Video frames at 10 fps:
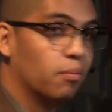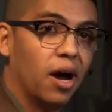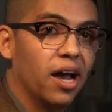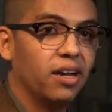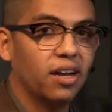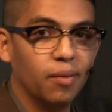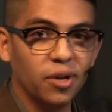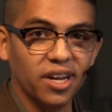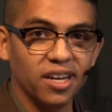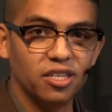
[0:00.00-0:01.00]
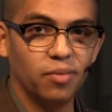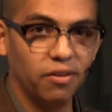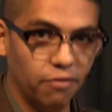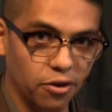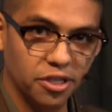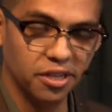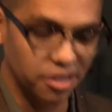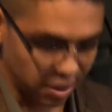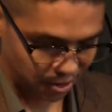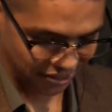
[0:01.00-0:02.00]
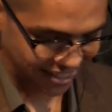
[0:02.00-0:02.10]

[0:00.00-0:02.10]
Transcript: in mind, I'm going to get to my first conceptual